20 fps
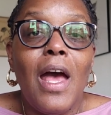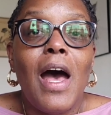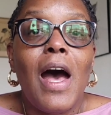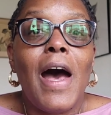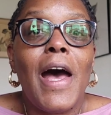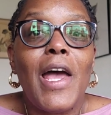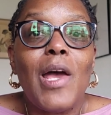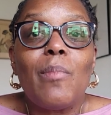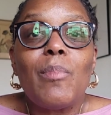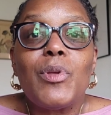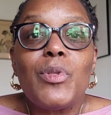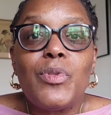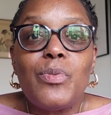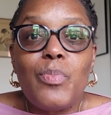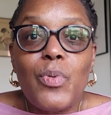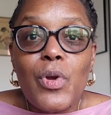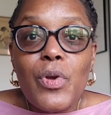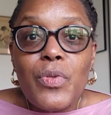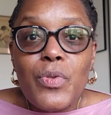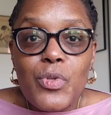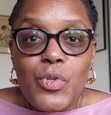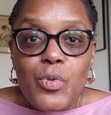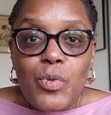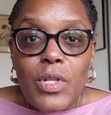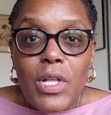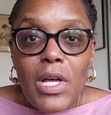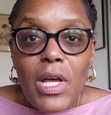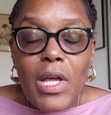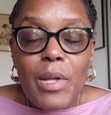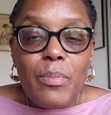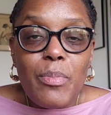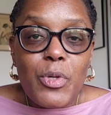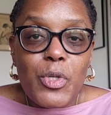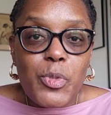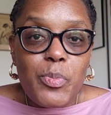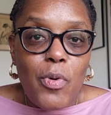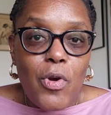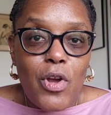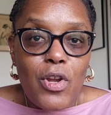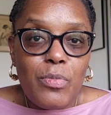I am a birth doula and
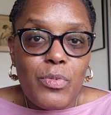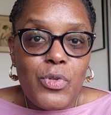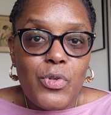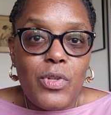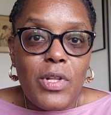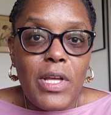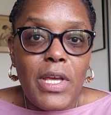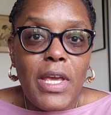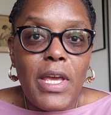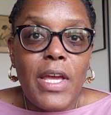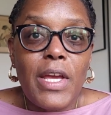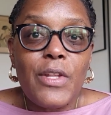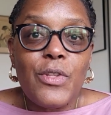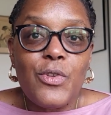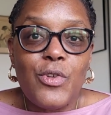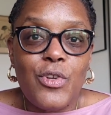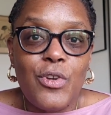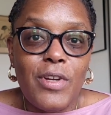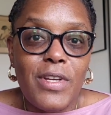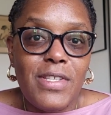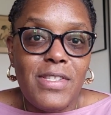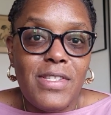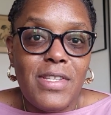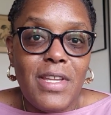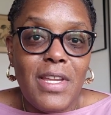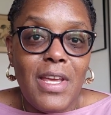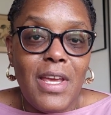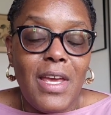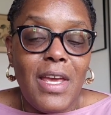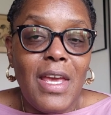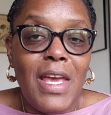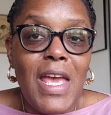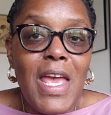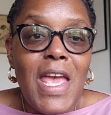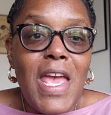postpartum doula here in New York City,